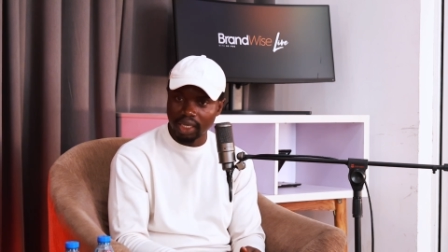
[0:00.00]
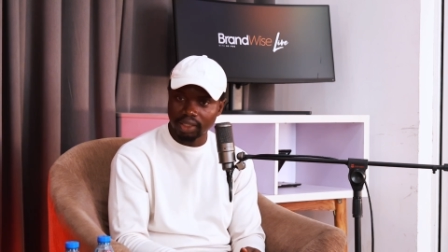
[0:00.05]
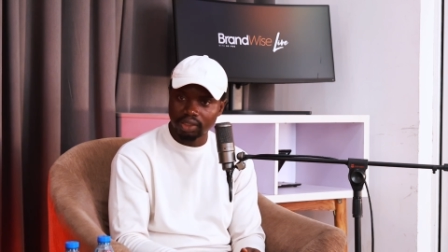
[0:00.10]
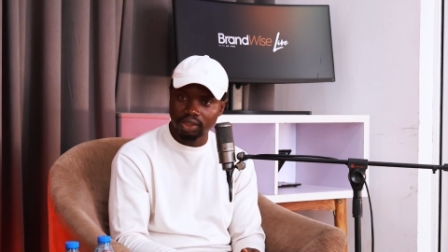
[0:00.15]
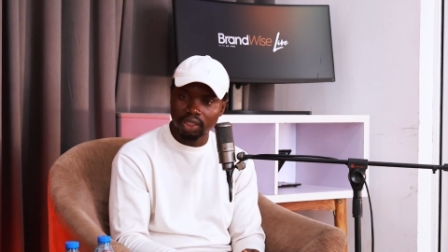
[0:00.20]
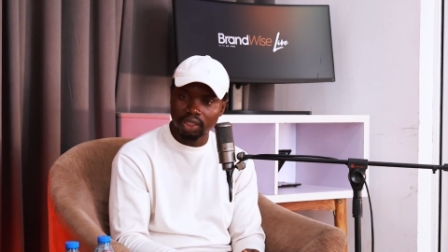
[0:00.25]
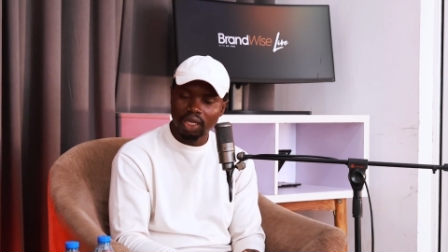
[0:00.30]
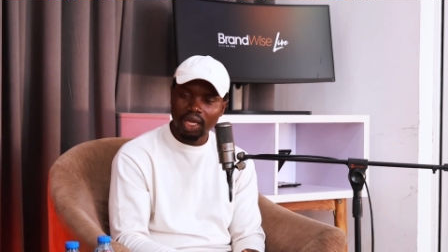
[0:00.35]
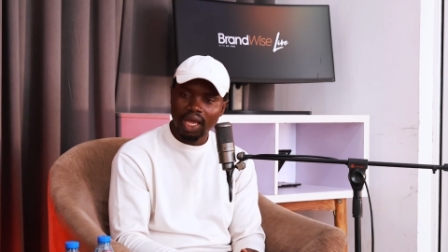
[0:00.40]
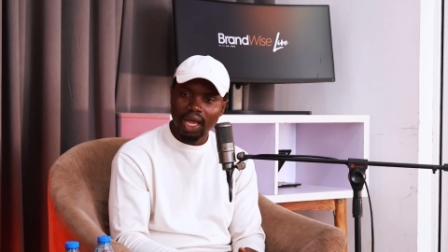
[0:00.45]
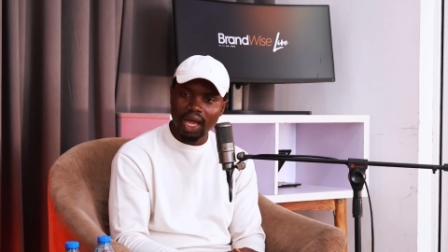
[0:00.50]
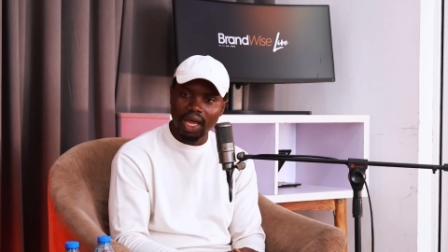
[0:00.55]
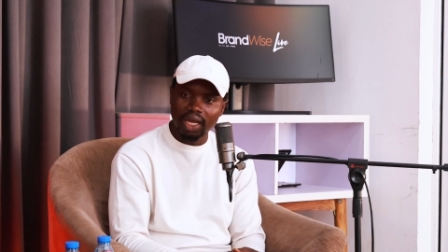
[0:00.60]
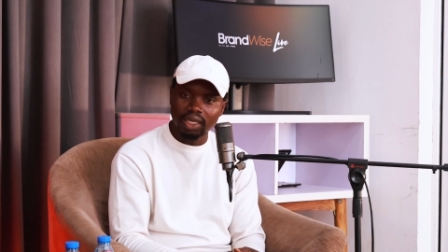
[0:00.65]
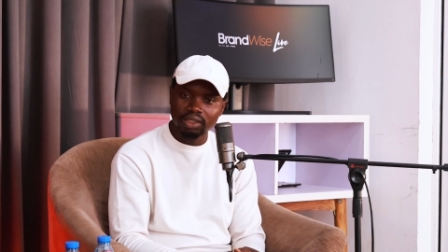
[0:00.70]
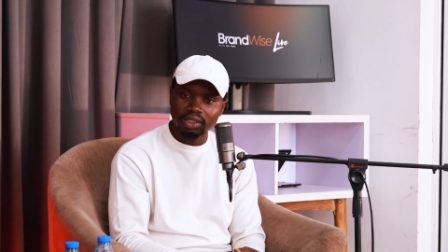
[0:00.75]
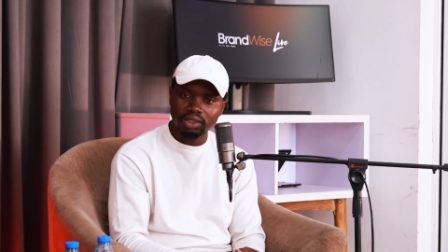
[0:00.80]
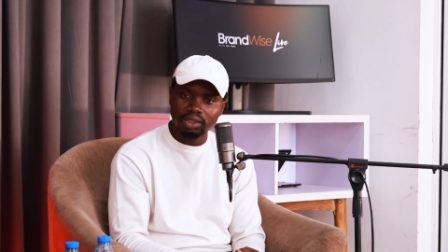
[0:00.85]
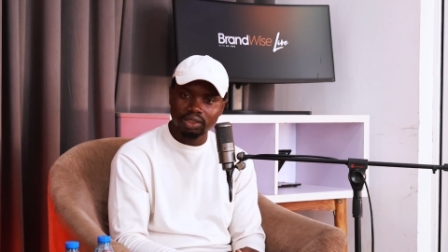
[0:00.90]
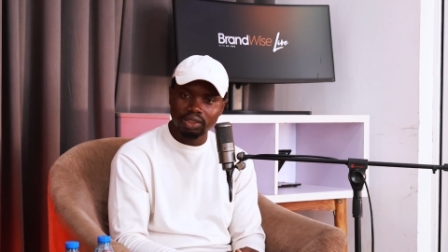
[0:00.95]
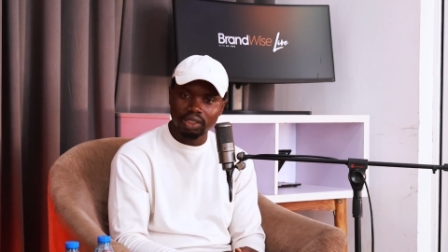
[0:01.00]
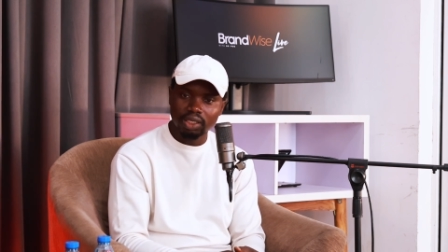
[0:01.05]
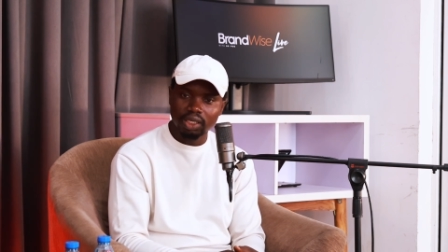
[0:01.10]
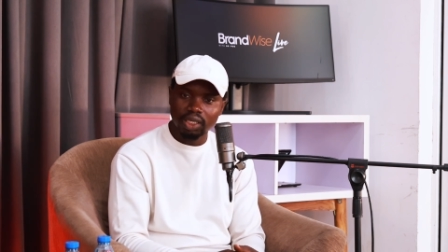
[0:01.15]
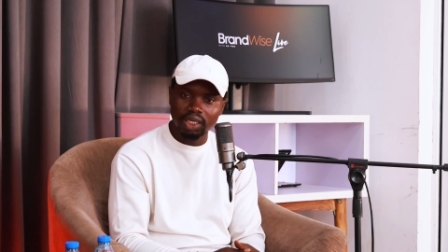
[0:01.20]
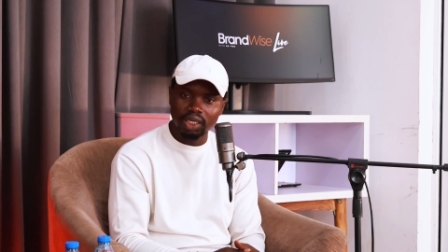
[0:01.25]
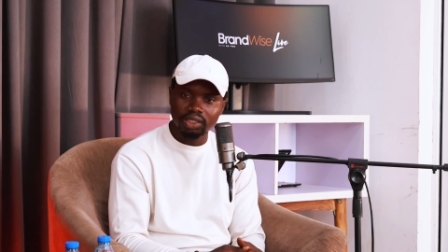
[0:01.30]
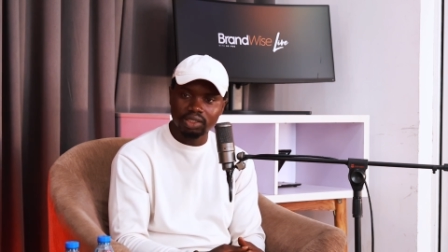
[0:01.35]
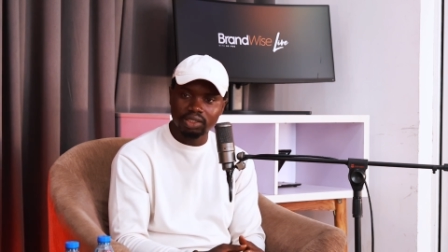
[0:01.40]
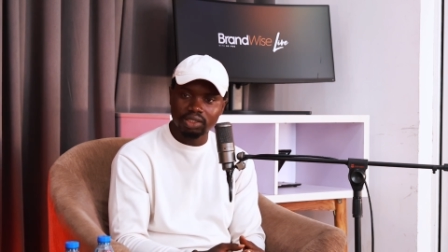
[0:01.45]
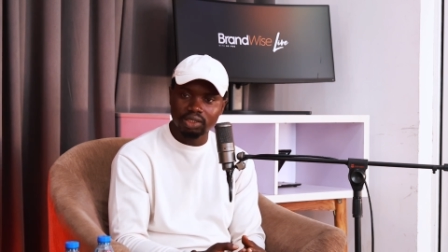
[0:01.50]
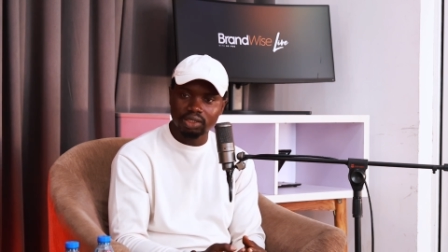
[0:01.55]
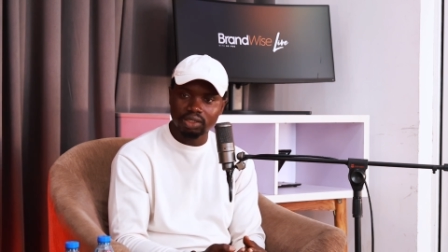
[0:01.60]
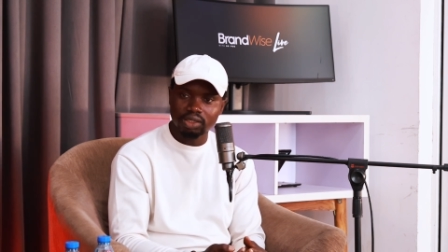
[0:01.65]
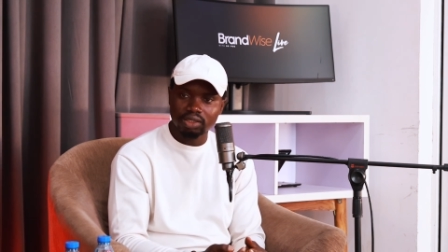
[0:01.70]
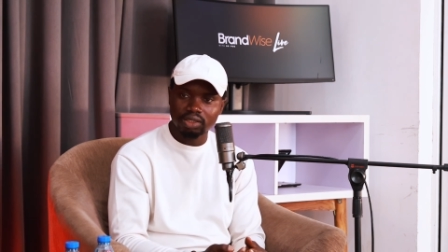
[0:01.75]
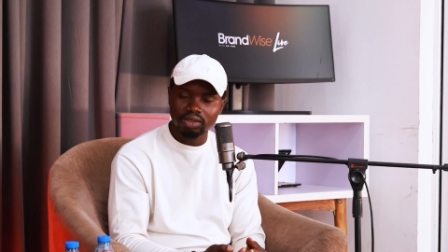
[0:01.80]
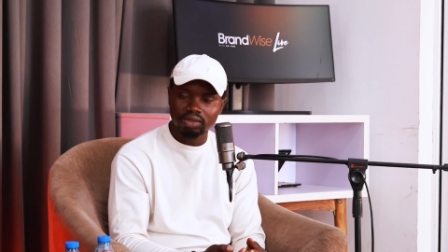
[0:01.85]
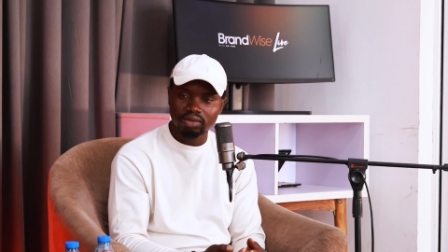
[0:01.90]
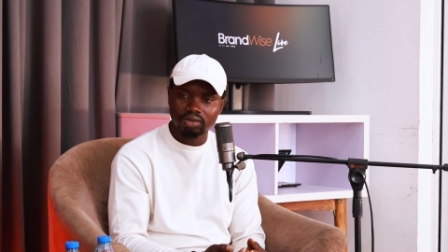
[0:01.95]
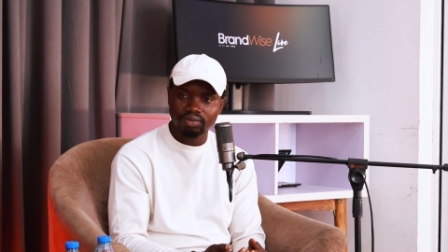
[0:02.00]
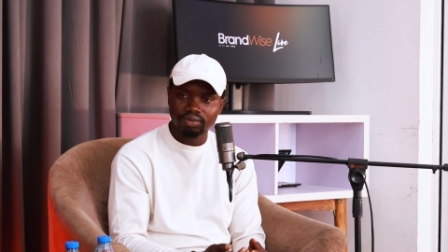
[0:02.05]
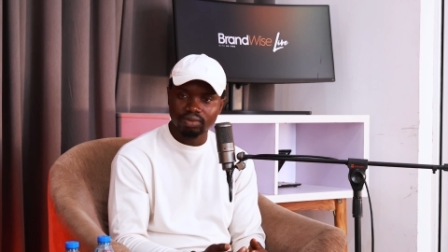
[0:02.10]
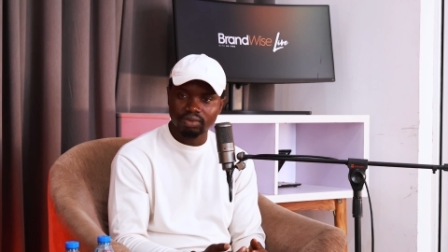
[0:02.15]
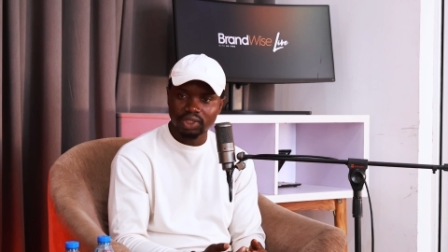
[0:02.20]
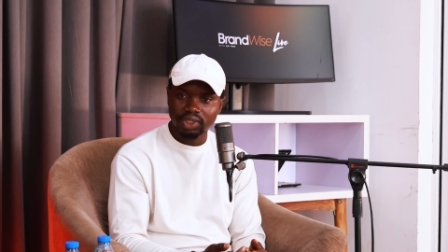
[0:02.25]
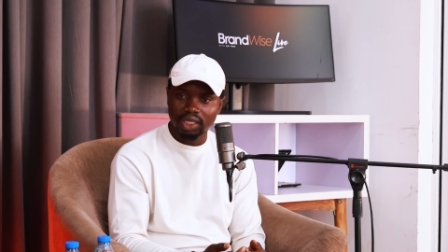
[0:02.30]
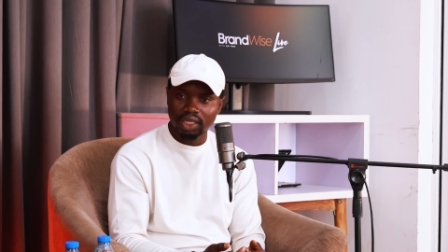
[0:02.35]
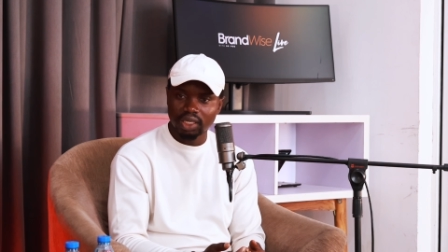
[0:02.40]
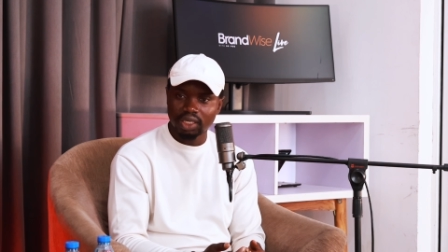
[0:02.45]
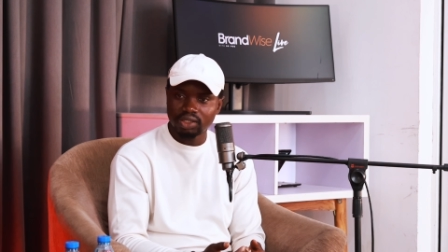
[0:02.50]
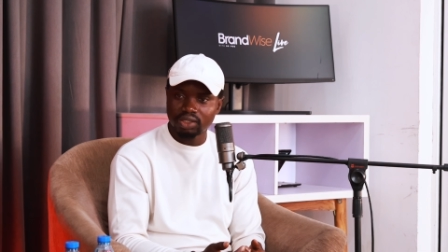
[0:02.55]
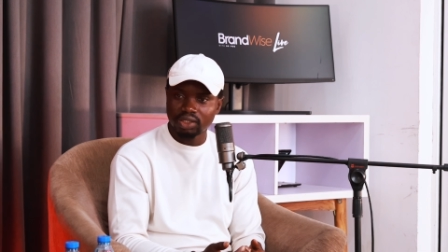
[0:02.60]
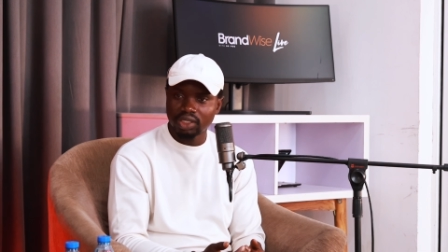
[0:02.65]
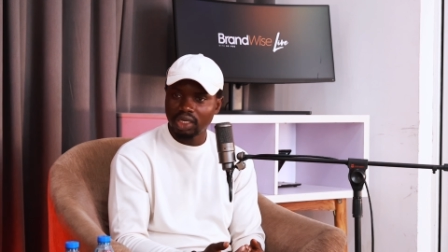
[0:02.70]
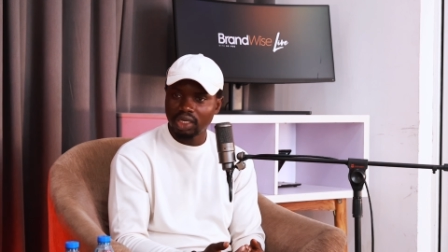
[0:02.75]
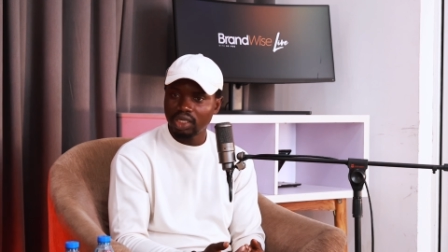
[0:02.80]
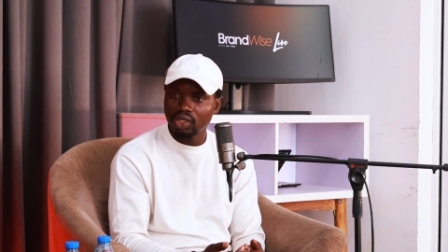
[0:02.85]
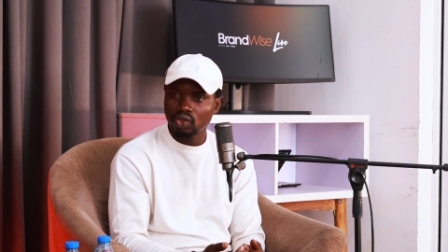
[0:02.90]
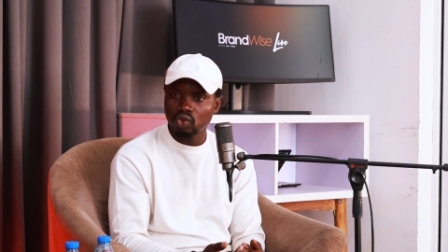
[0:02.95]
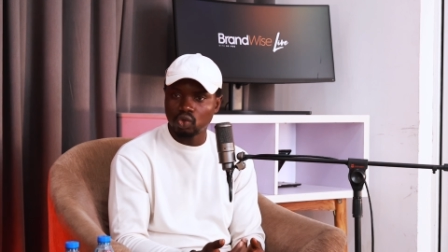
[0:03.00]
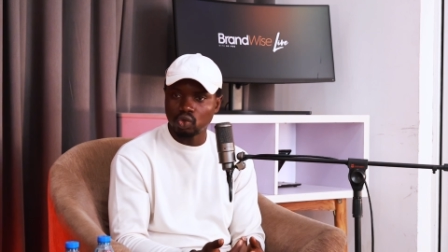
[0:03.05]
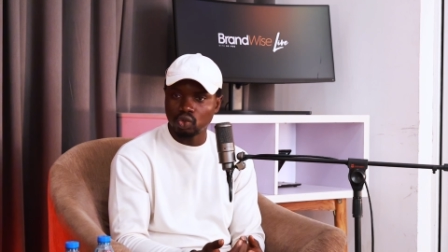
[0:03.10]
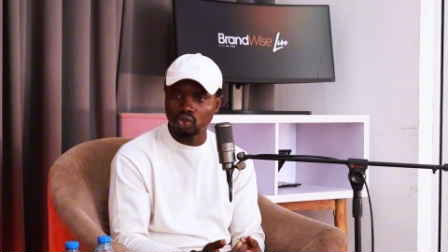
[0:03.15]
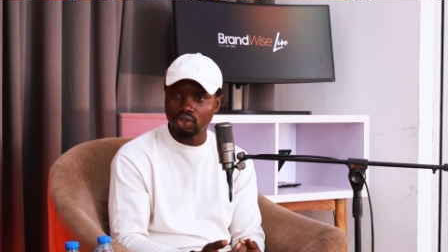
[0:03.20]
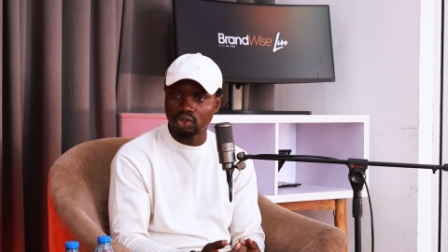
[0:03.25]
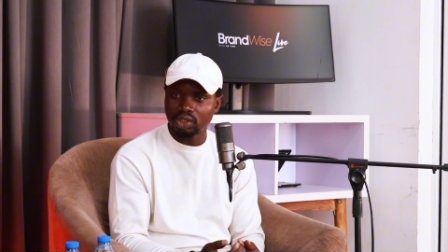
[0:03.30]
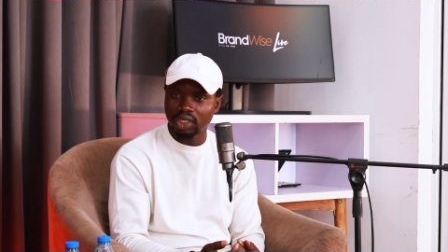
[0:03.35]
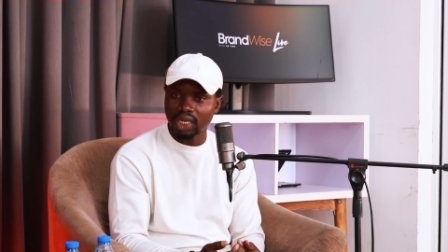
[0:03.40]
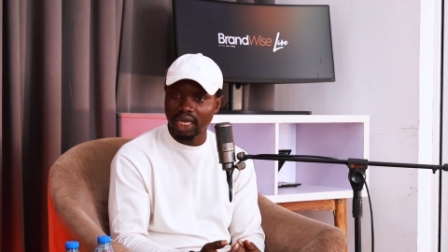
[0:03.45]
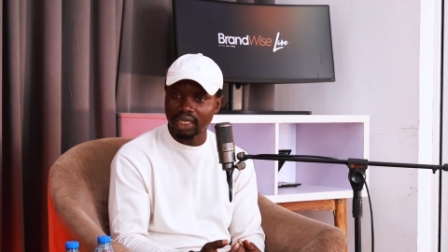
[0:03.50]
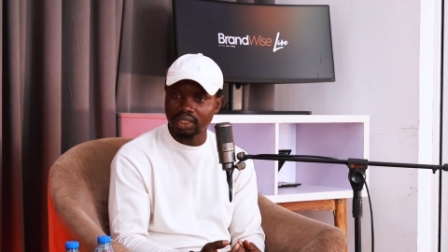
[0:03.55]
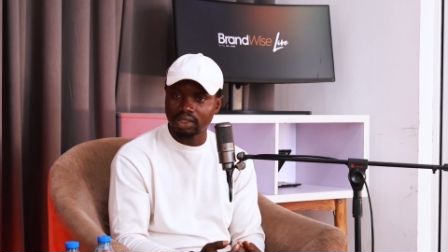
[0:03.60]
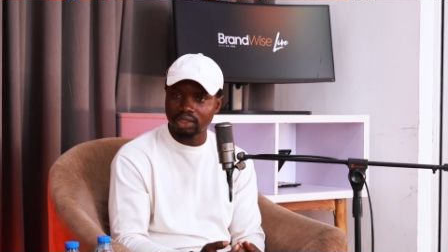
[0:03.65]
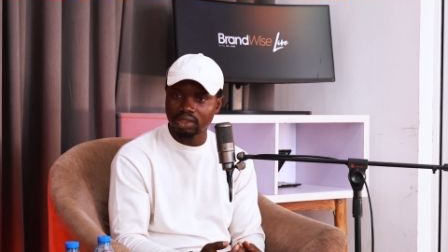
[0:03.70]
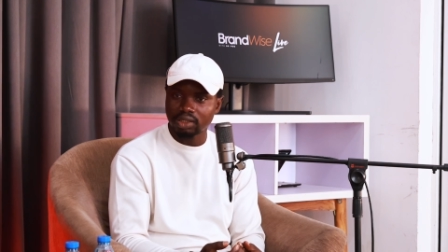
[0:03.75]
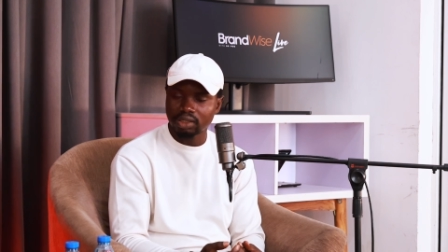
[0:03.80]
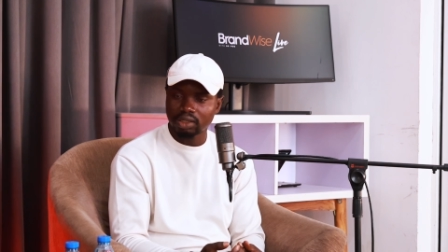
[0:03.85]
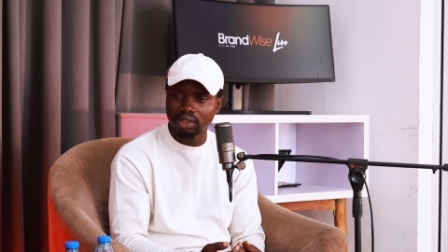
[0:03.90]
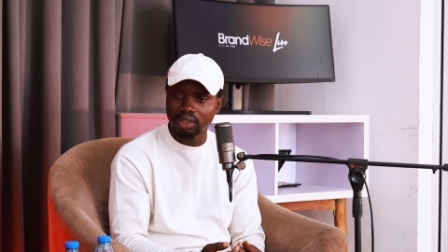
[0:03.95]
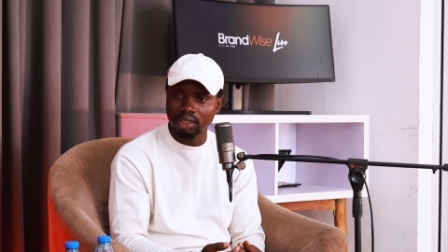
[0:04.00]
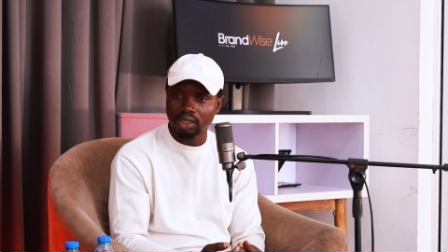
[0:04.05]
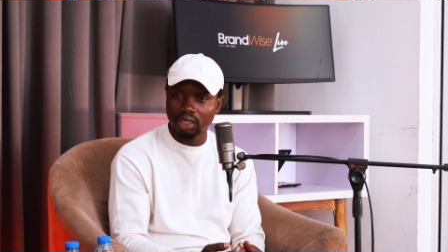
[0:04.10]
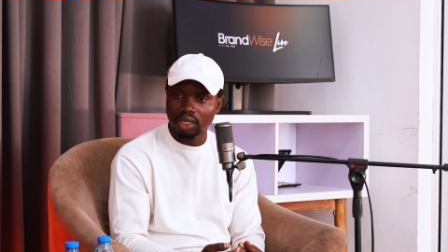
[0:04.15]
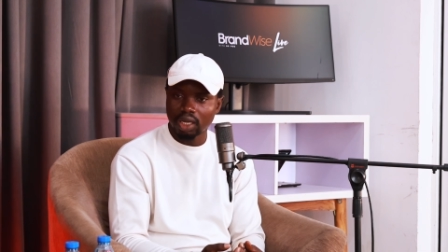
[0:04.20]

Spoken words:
right? And it's really good that